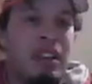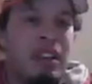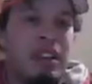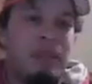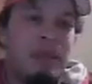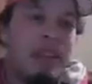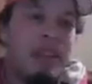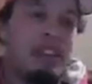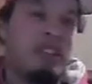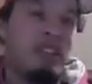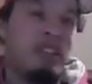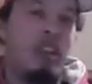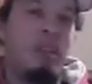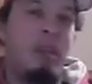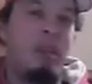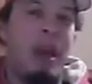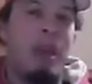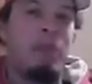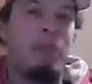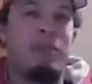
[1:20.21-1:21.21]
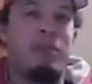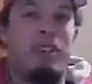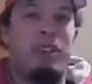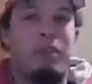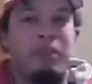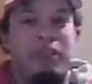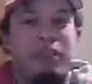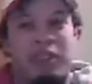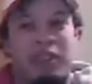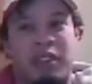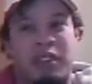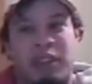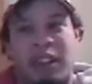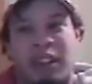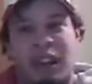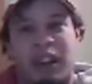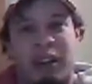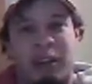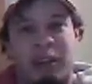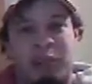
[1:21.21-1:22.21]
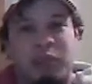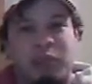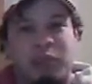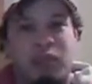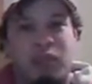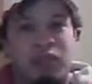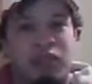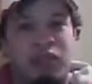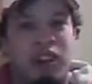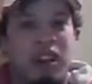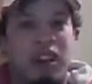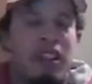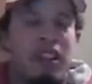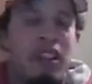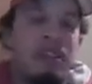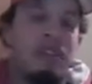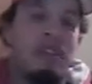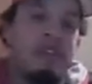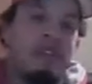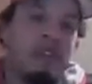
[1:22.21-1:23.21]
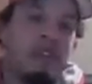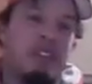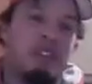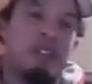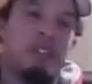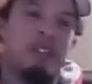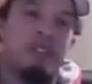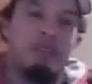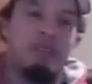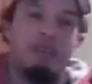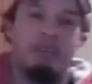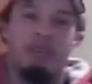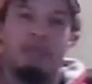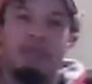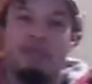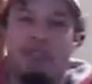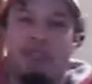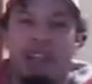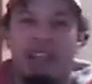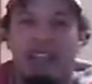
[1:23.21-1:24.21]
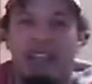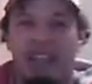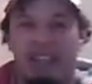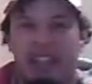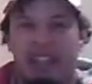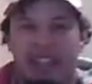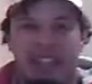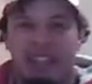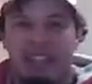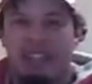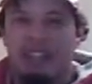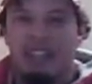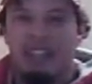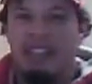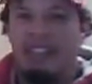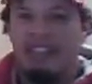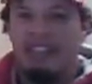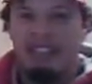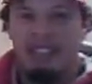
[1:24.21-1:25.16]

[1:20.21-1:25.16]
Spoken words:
To me, it's all about what goes on the field and the recruiting. It just